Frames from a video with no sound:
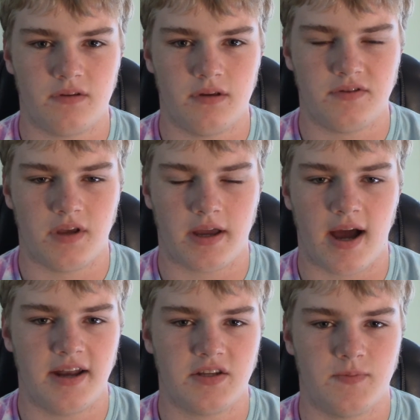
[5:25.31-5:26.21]
It's like
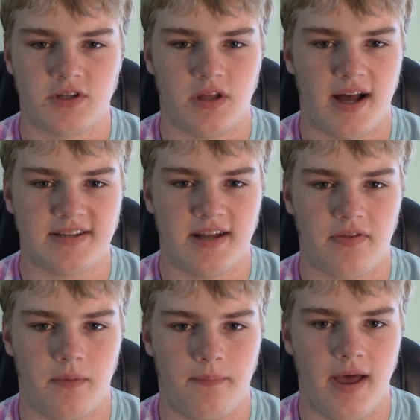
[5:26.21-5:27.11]
I dismiss class,
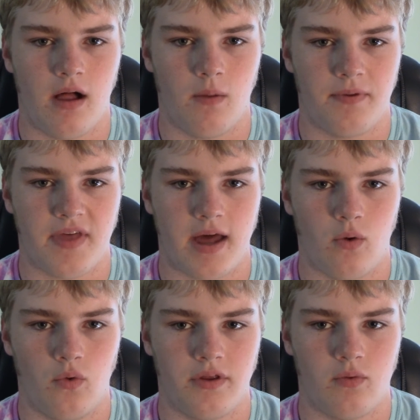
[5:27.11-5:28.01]
not the bell, but that
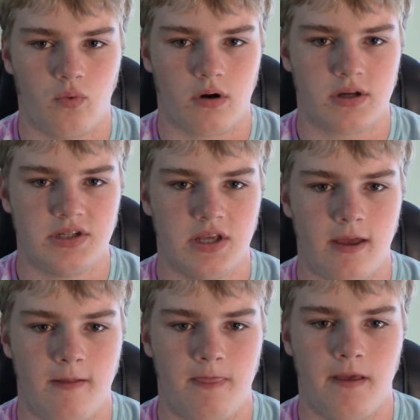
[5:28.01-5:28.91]
only works
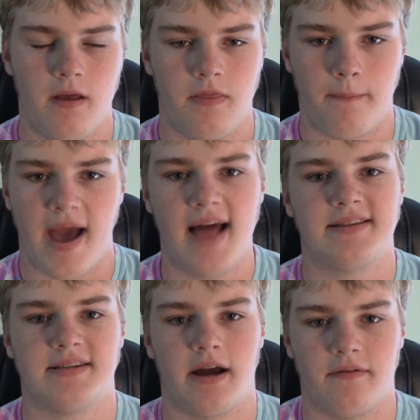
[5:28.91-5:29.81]
in the
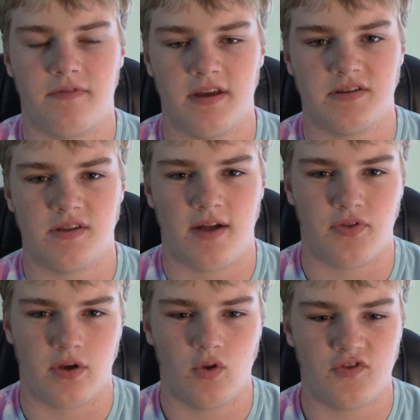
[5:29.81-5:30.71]
bad side of things and
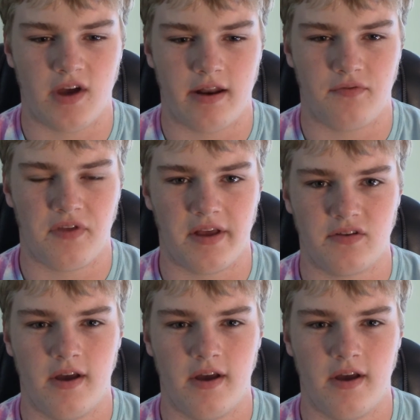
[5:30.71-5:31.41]
not the good side of things.